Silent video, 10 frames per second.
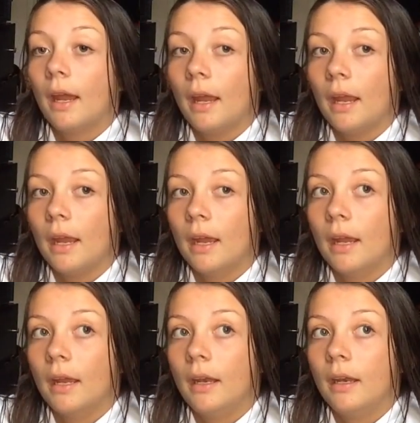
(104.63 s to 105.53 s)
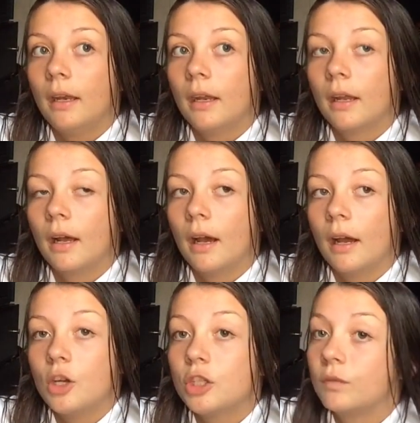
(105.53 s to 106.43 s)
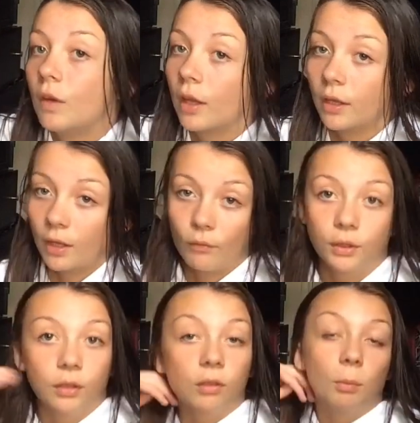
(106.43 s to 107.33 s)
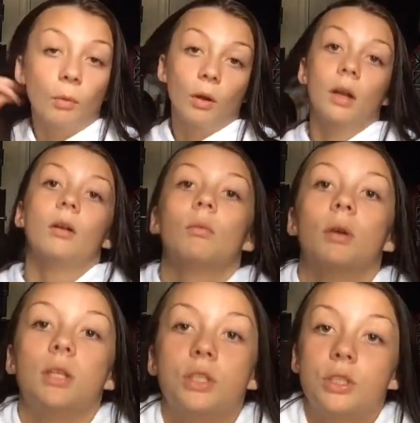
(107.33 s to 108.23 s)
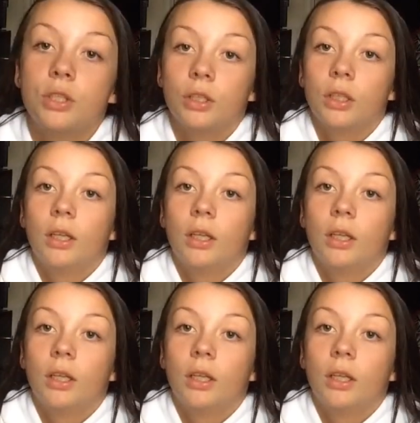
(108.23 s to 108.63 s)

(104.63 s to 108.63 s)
and I just fell in love with the sport, which